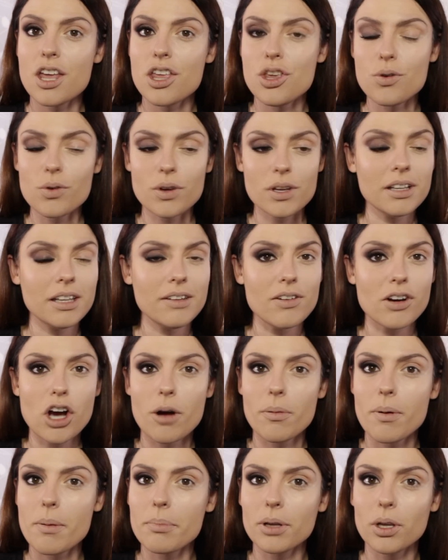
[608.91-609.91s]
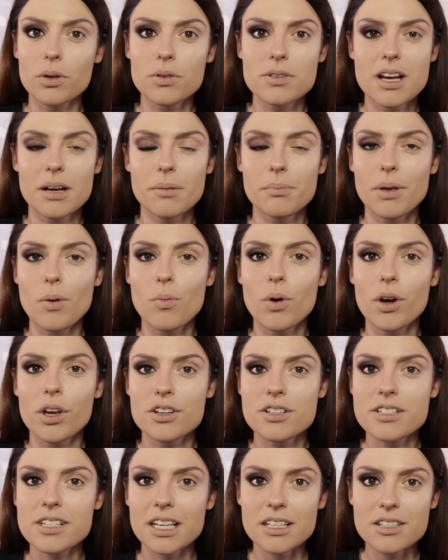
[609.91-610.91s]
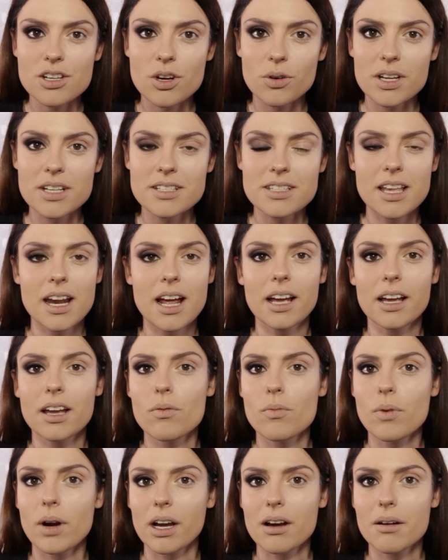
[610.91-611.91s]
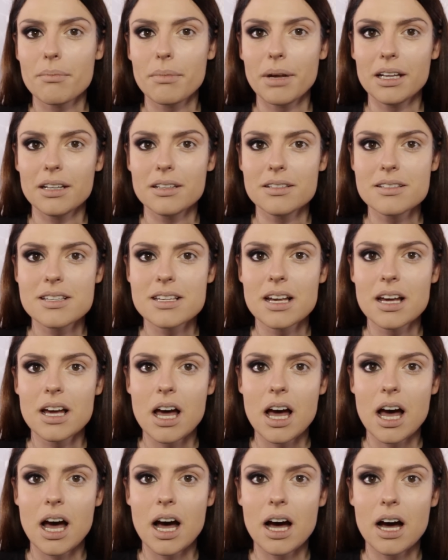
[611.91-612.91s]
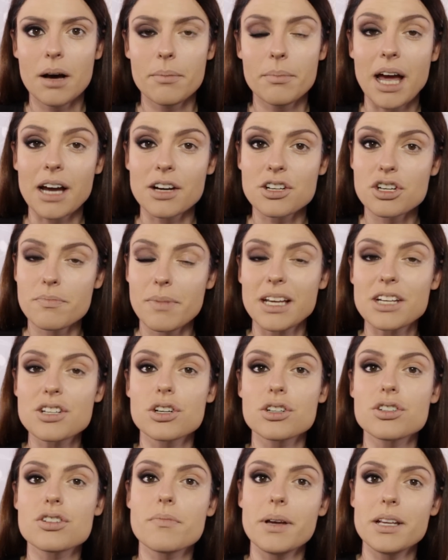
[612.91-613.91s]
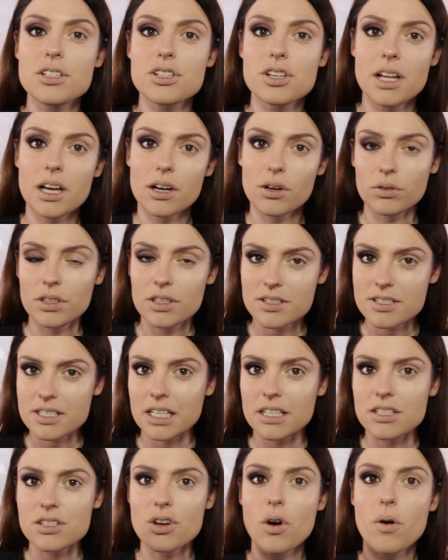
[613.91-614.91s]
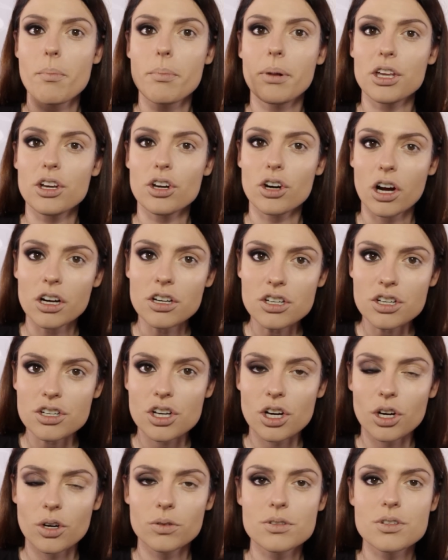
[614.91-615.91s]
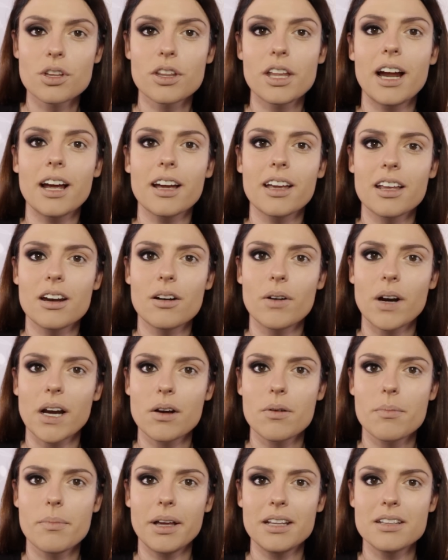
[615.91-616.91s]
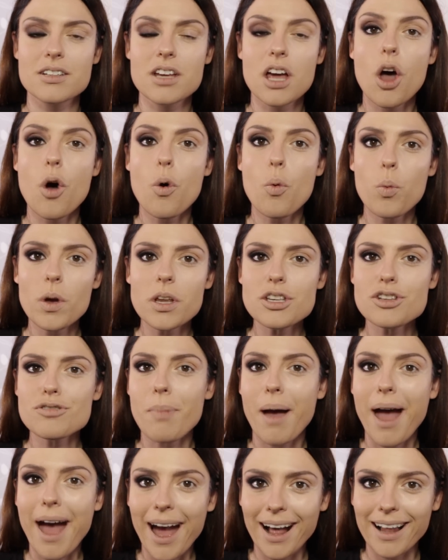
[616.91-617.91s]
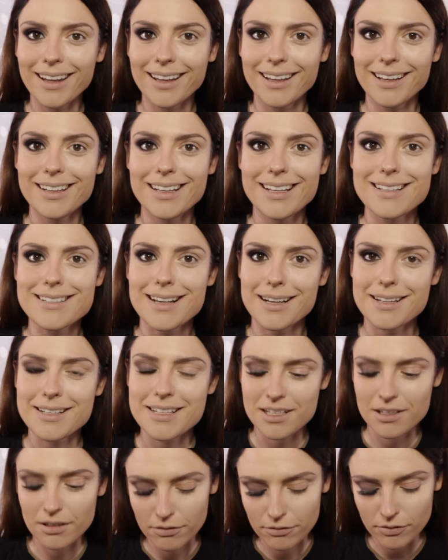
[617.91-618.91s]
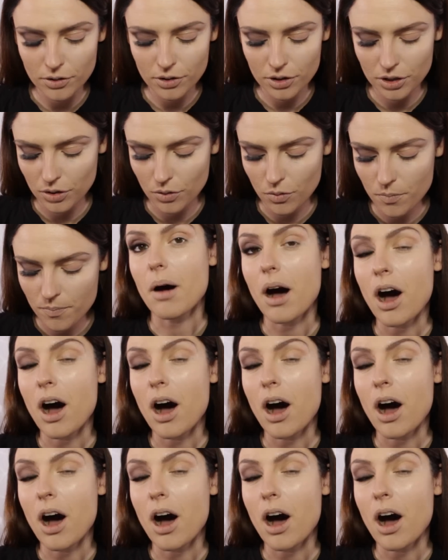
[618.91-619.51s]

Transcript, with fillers: You can leave a comment below tell me what your skin tone is and I can recommend um, actually make sure to mention not only your skin tone but your undertone so that I can recommend which palette is ideal for you.